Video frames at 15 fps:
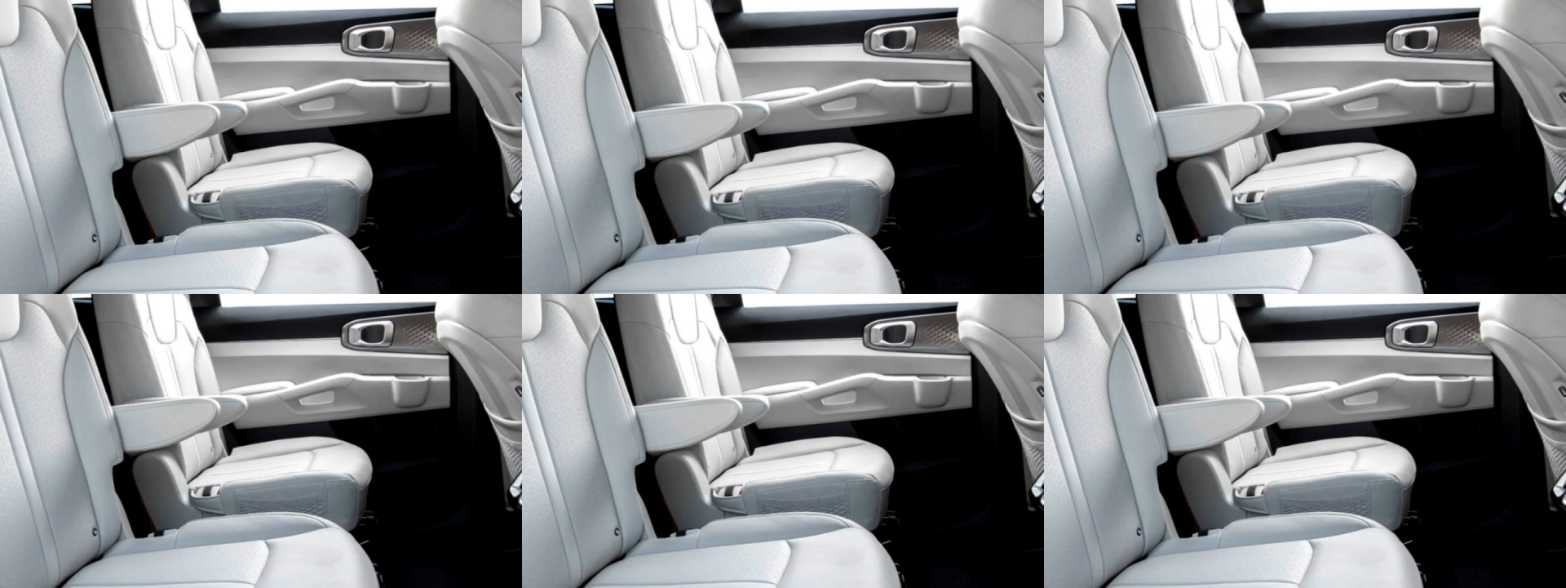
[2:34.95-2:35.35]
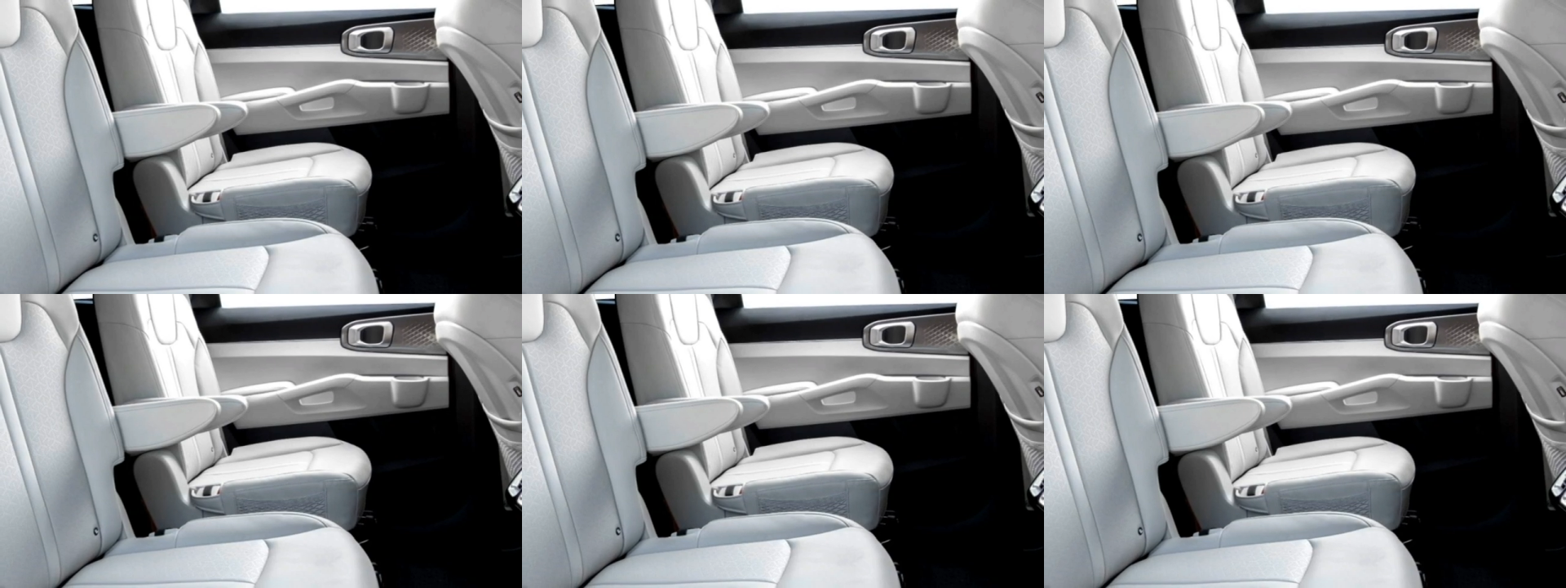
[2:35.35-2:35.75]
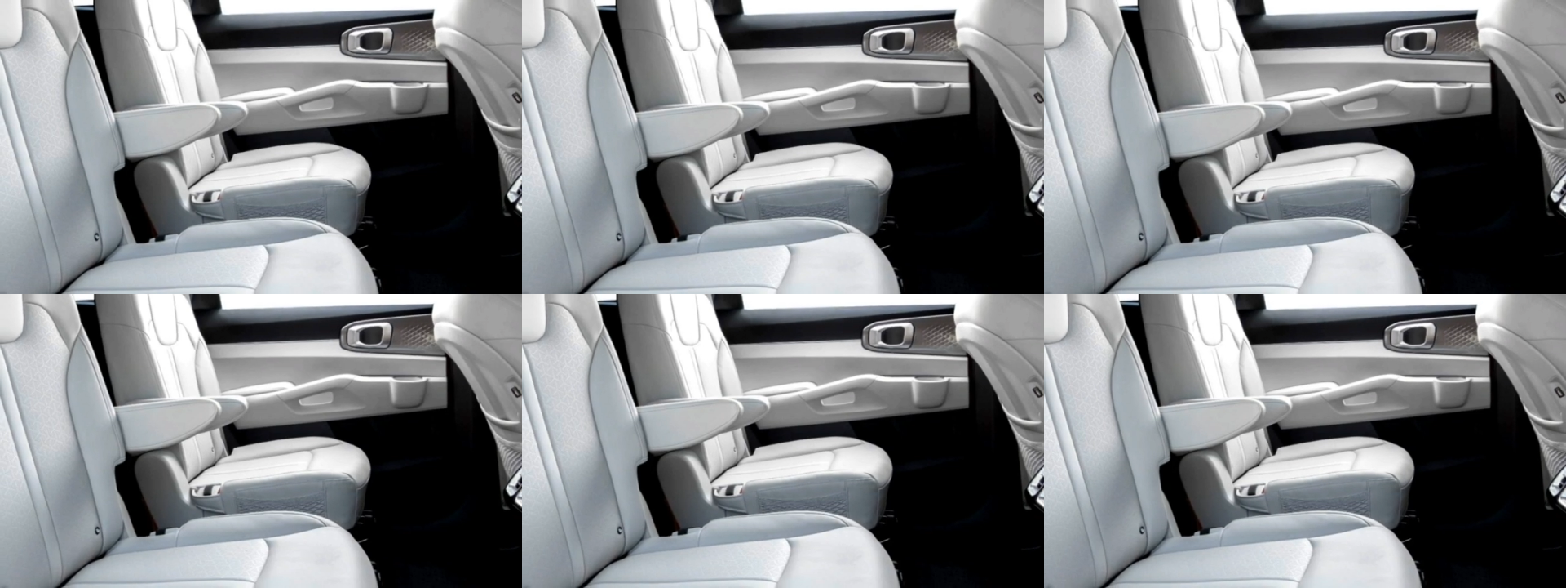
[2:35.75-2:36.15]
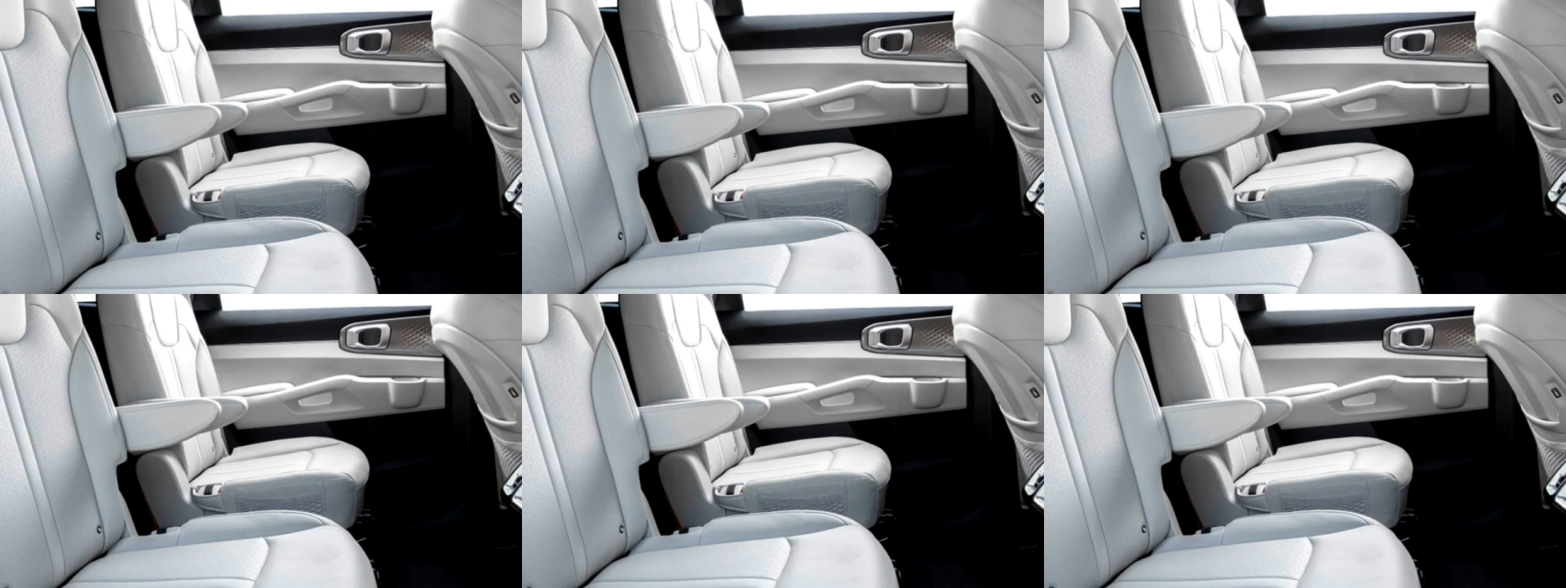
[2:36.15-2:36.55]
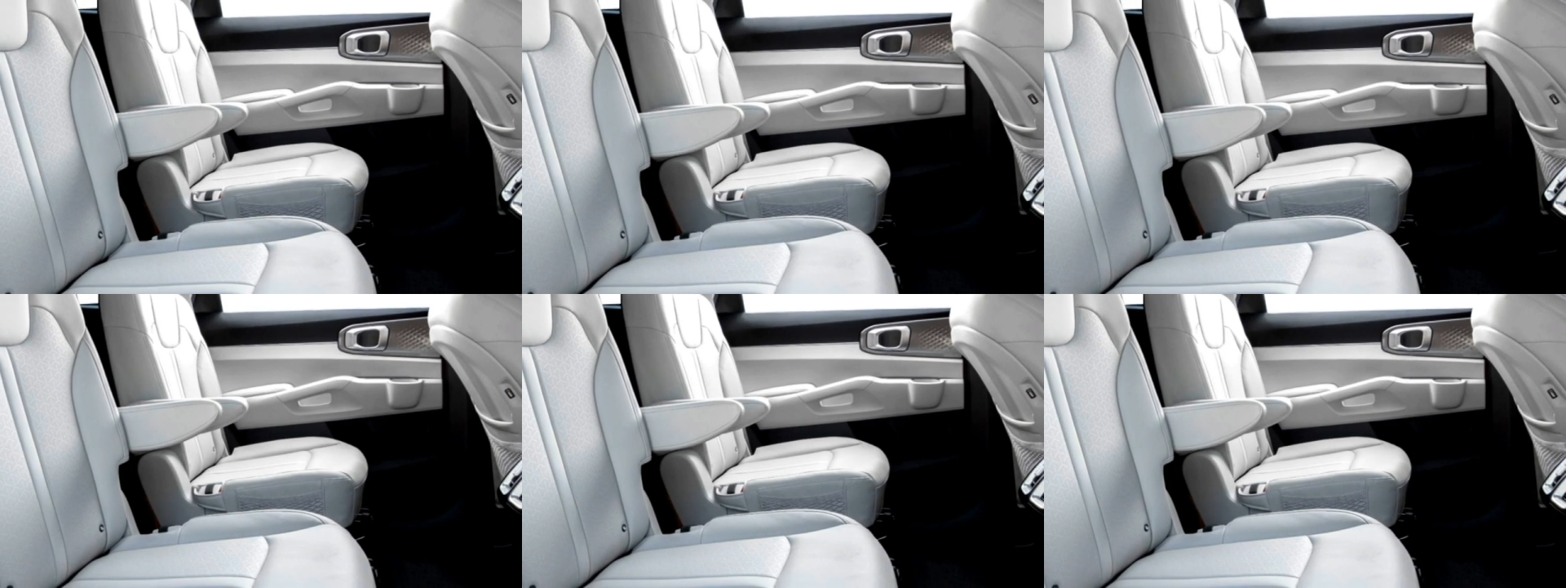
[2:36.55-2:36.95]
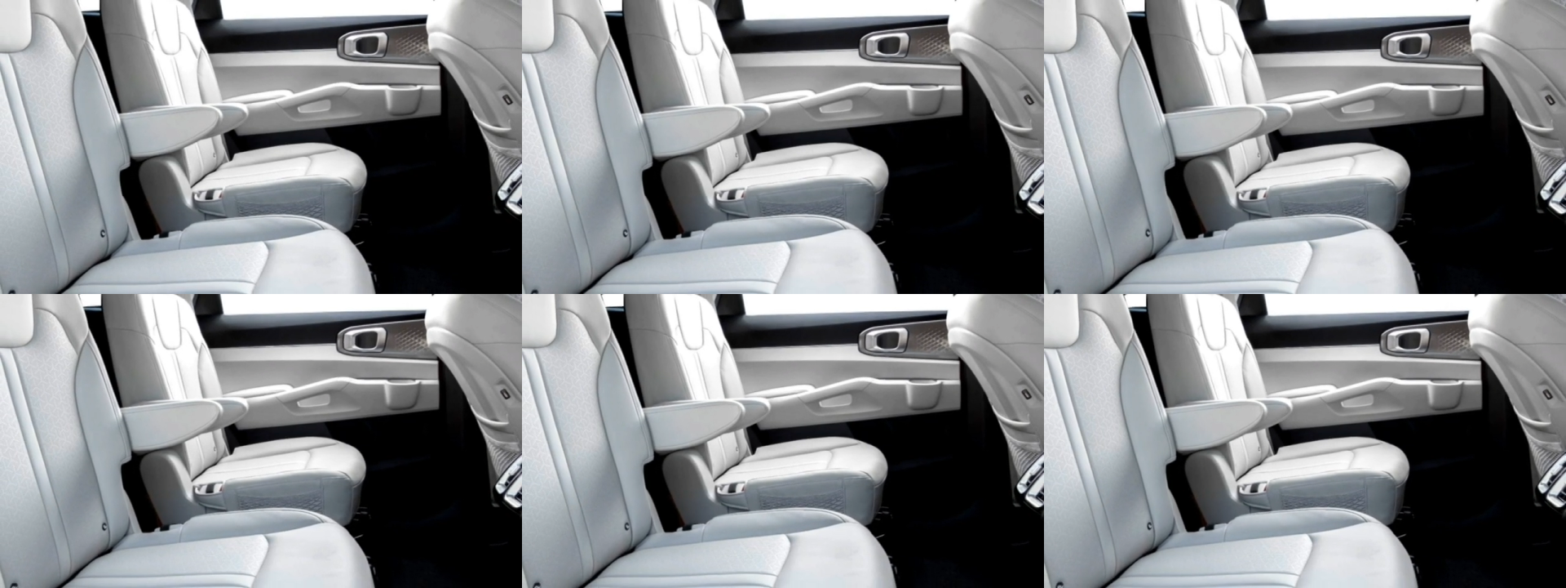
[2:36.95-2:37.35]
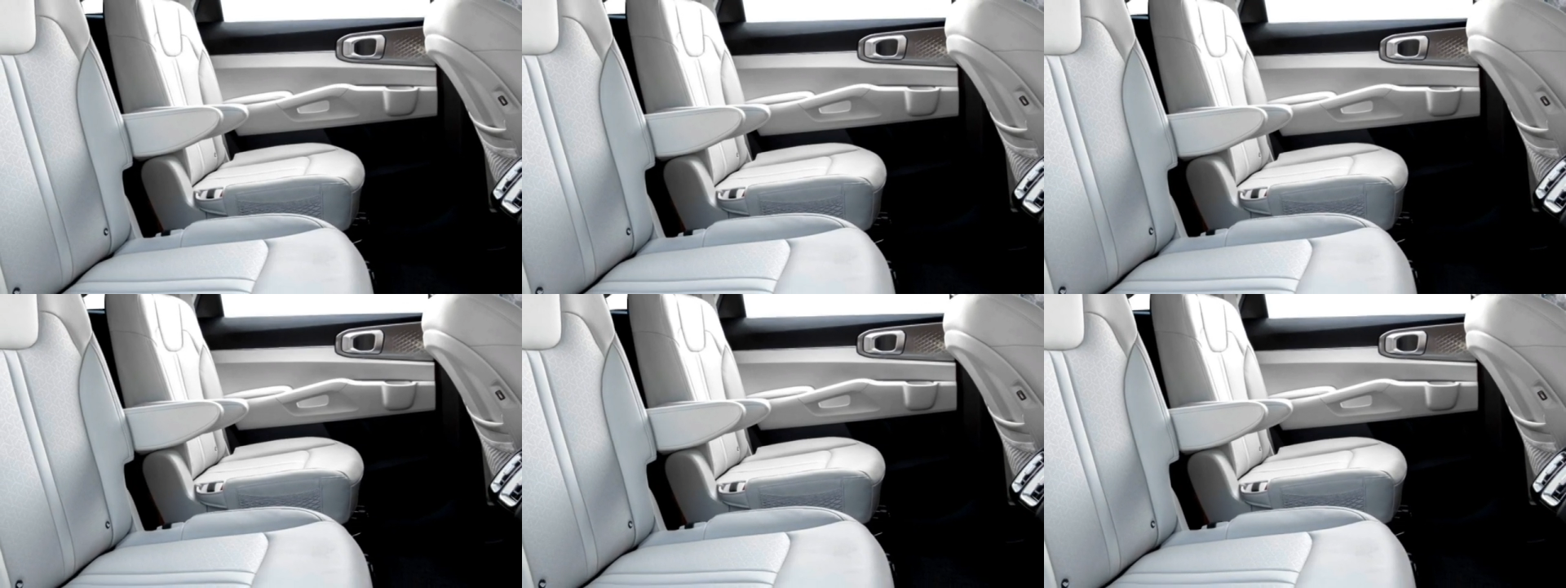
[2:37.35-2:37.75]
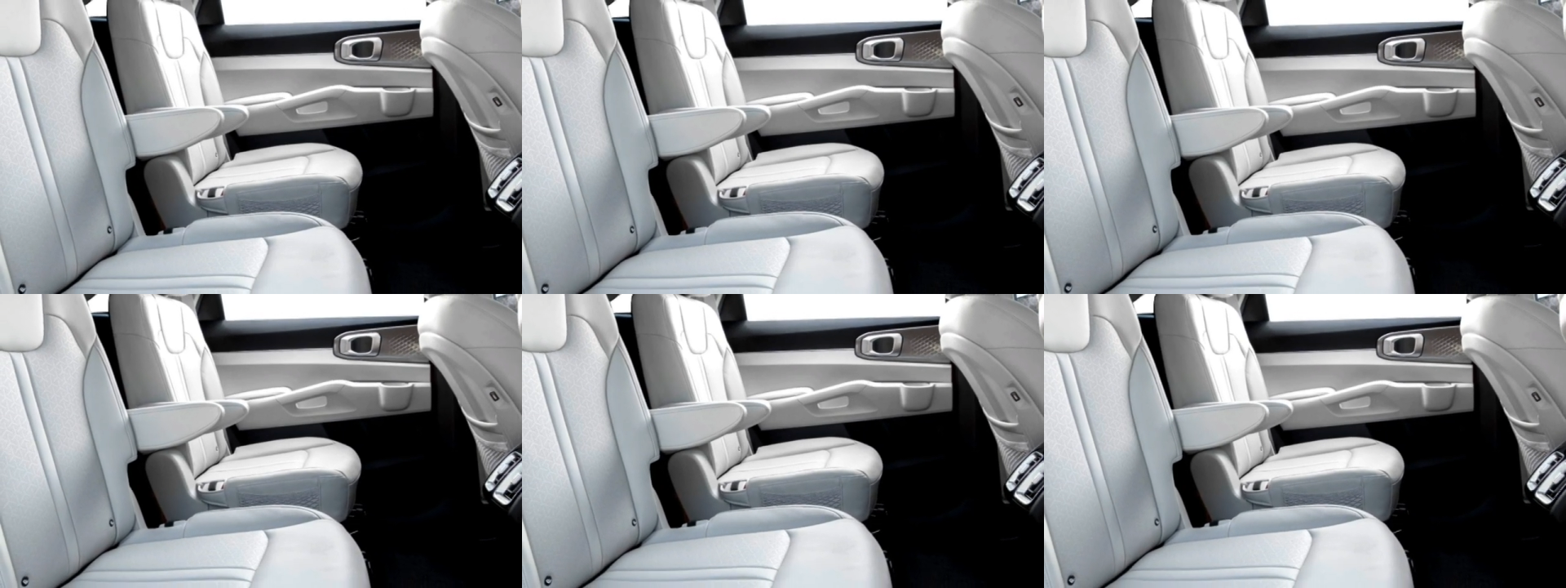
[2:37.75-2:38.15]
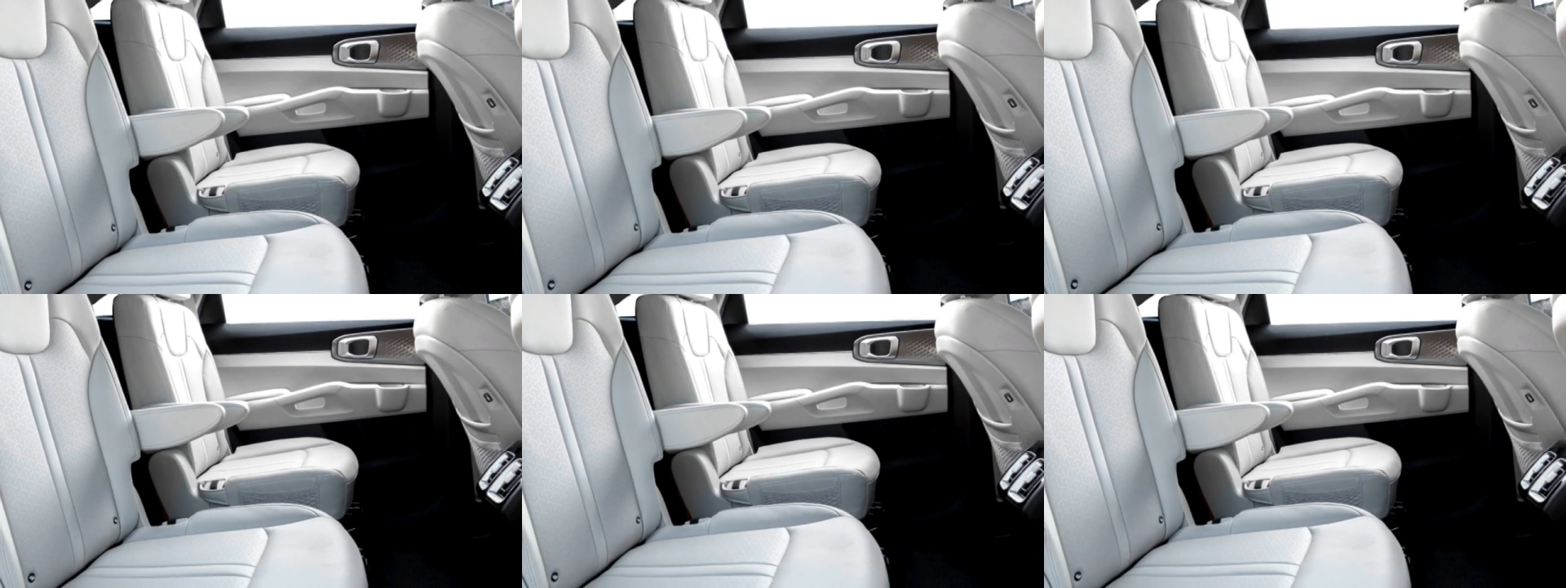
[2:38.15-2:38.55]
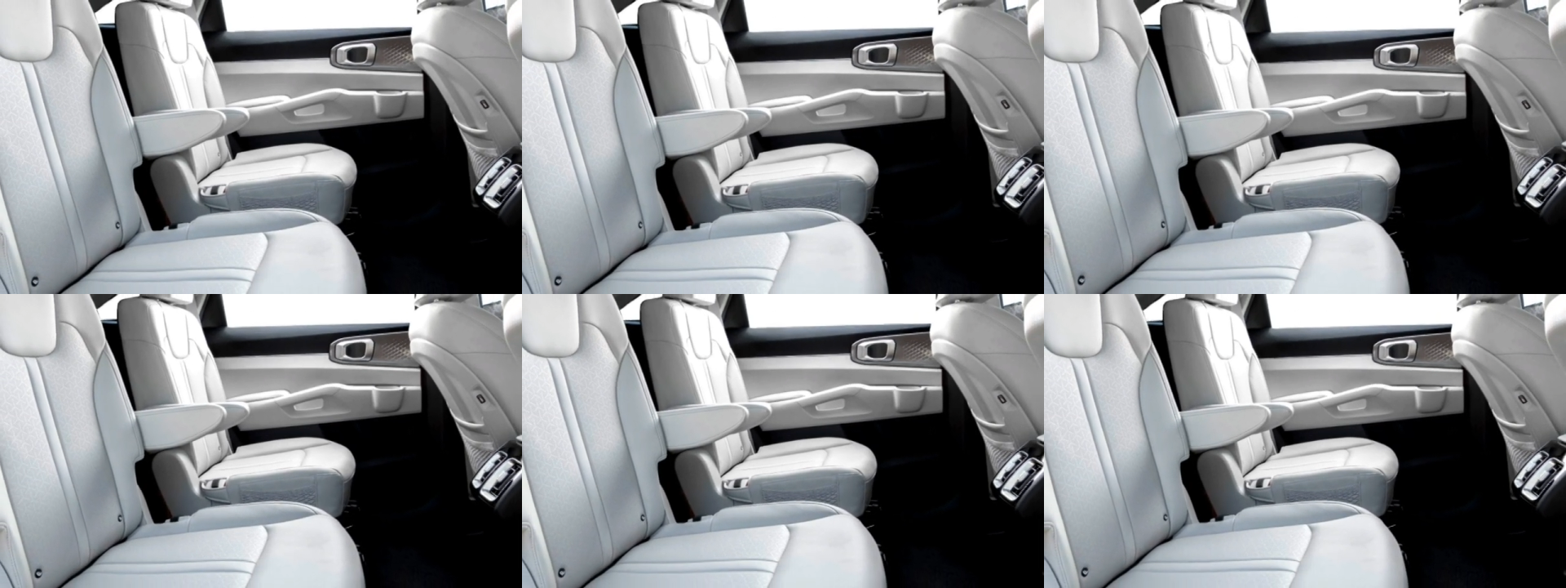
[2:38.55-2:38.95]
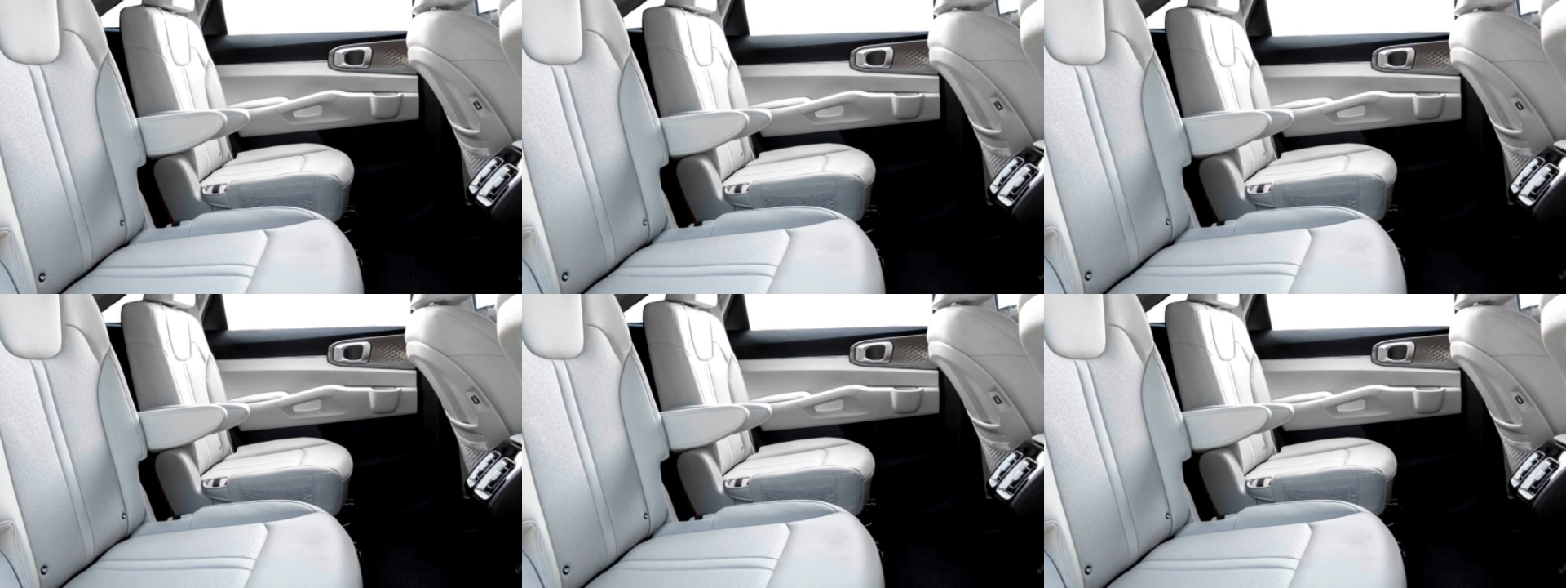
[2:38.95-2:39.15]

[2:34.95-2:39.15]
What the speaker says: (no speaker visible)